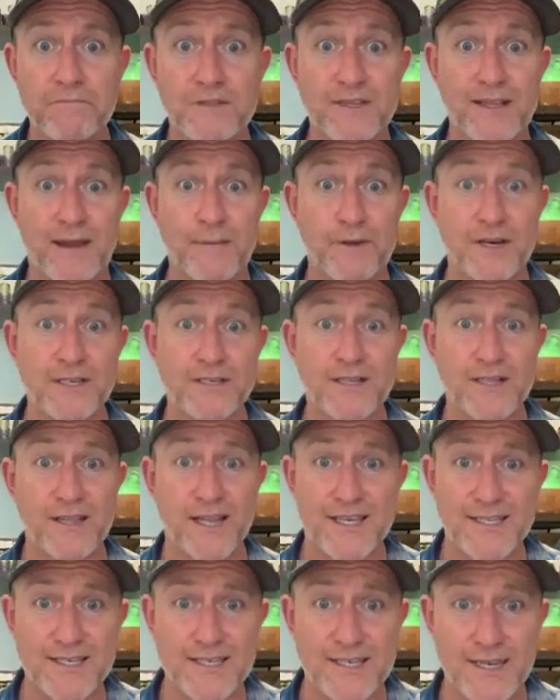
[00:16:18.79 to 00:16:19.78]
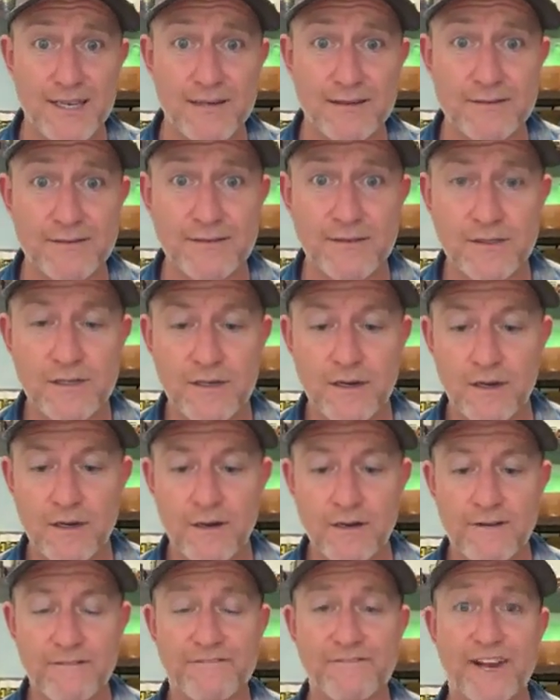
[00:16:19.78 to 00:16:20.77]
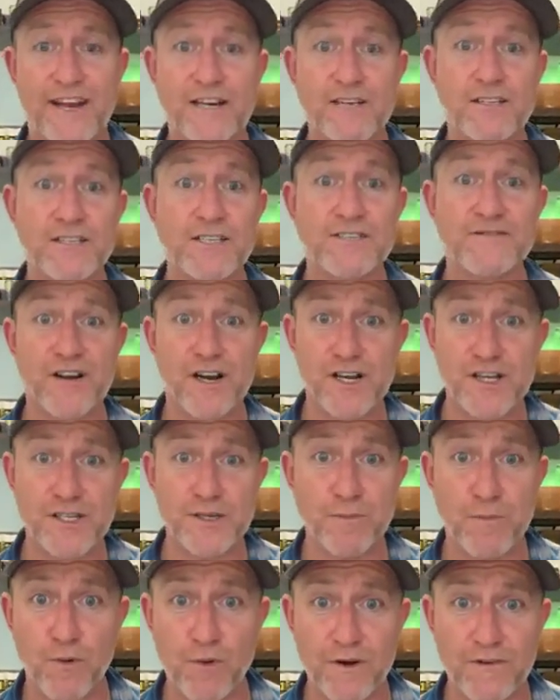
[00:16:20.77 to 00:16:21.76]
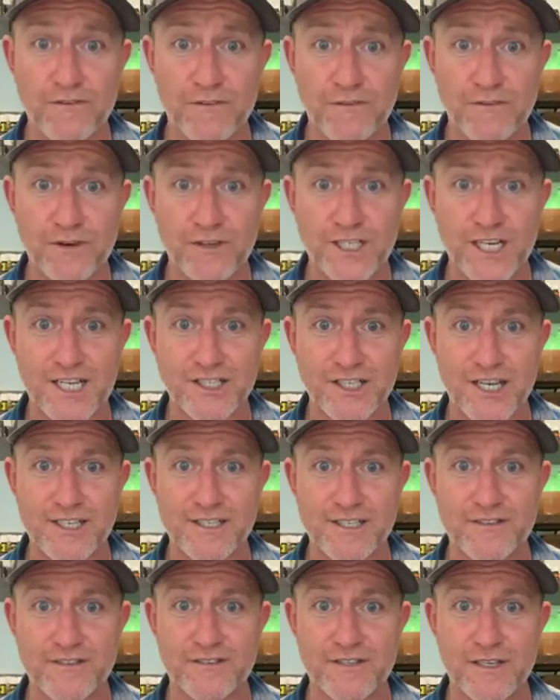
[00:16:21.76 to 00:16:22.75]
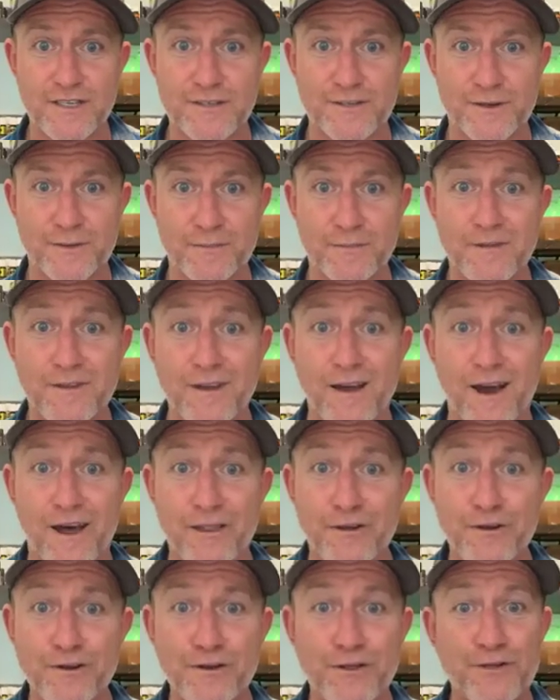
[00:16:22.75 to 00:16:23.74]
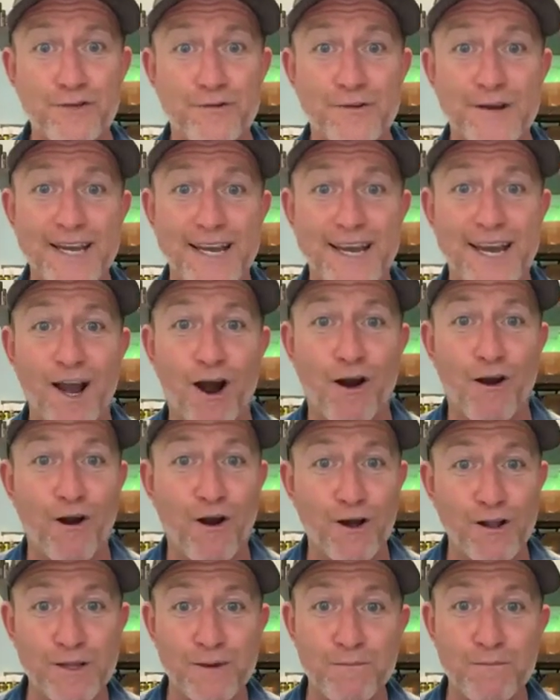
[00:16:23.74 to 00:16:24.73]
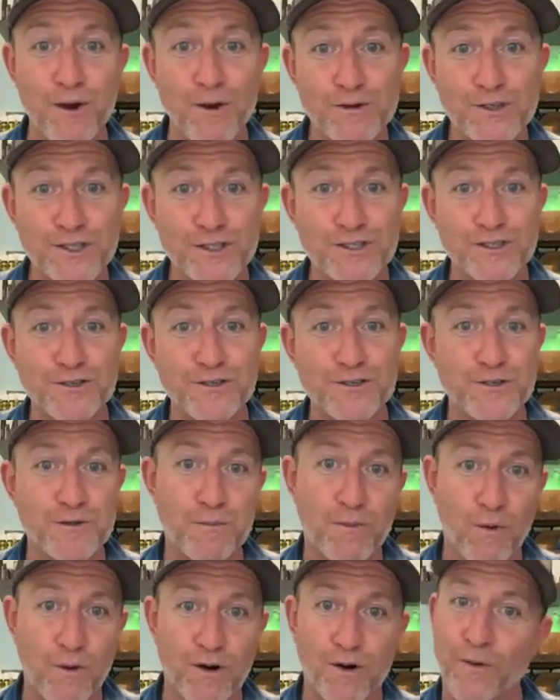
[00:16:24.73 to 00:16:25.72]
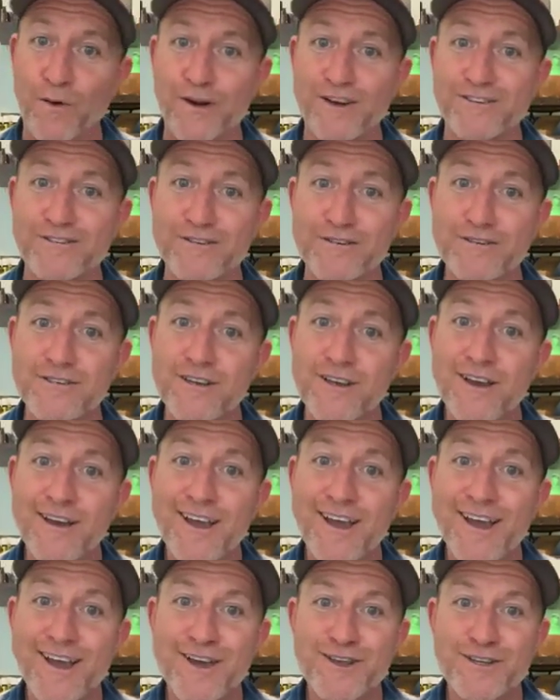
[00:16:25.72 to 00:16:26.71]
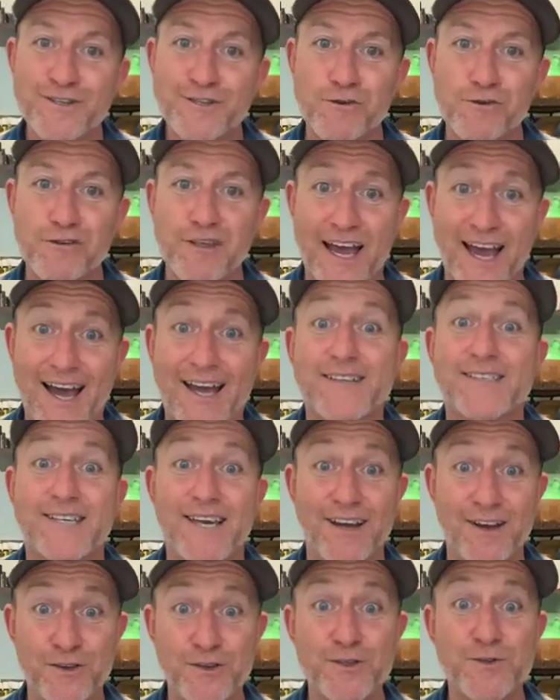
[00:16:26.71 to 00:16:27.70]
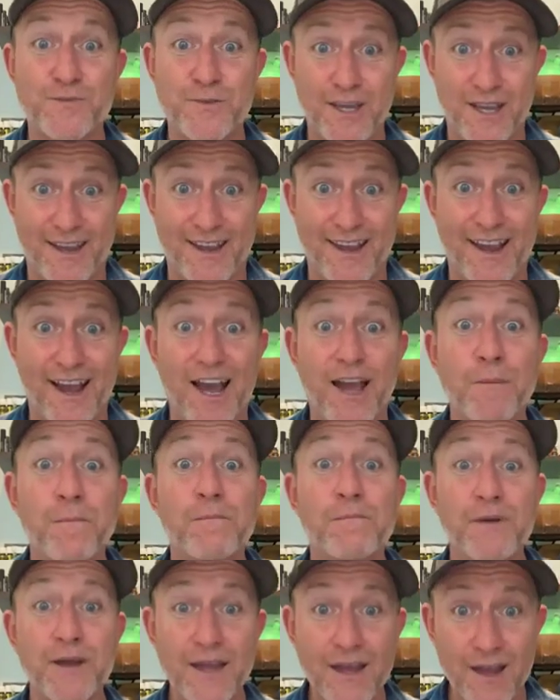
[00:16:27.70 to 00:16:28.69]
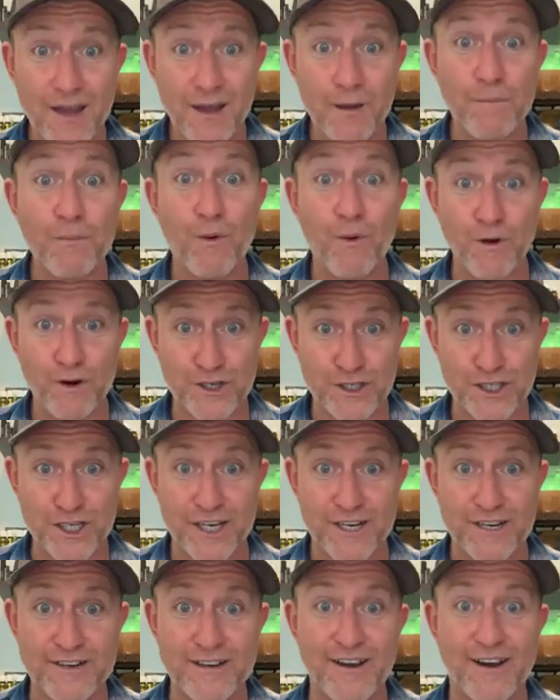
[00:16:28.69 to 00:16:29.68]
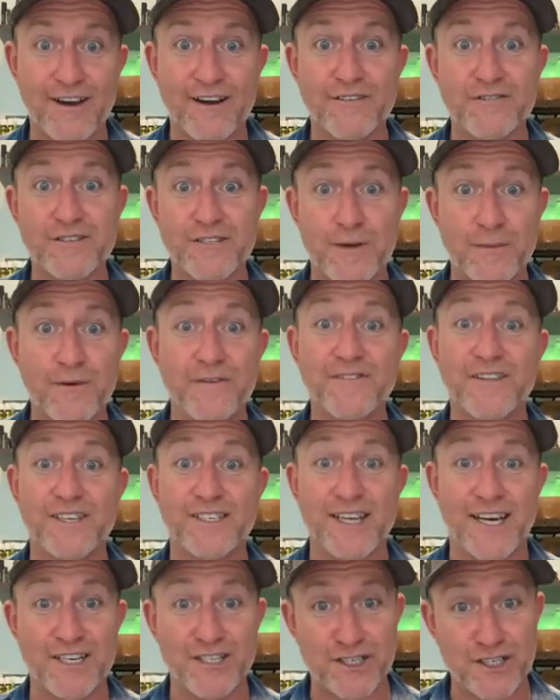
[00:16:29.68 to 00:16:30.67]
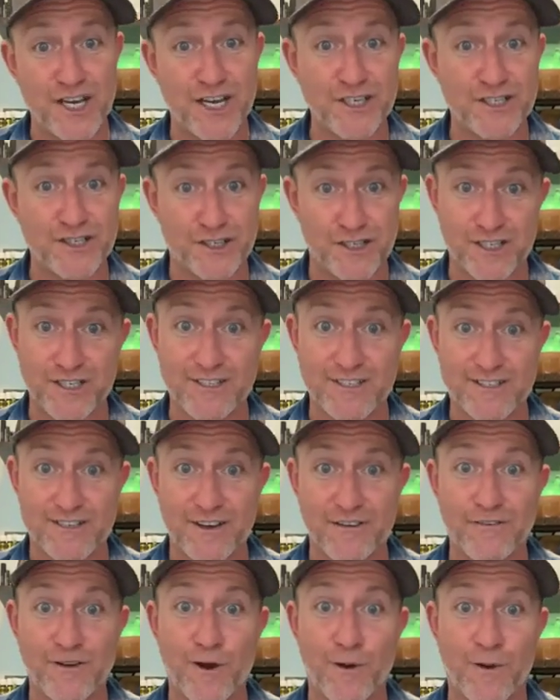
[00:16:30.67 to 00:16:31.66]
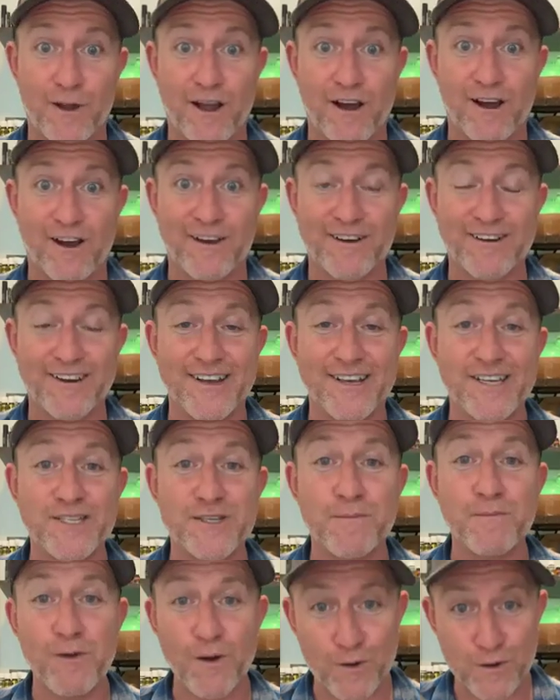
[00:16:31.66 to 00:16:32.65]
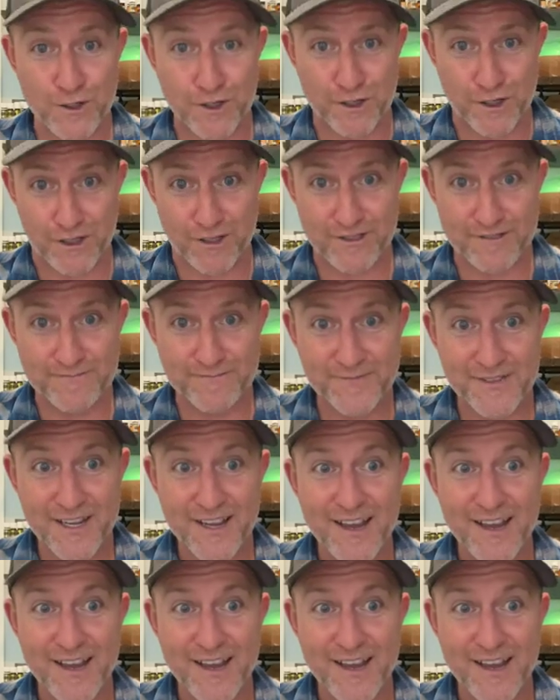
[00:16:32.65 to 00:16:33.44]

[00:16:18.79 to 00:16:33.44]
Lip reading: Lemon is cleansing. Fennel is very supportive of your digestive system. The other 3 are all emotional support oils. So that tells me a big portion of some of the digestion stuff going on is emotional.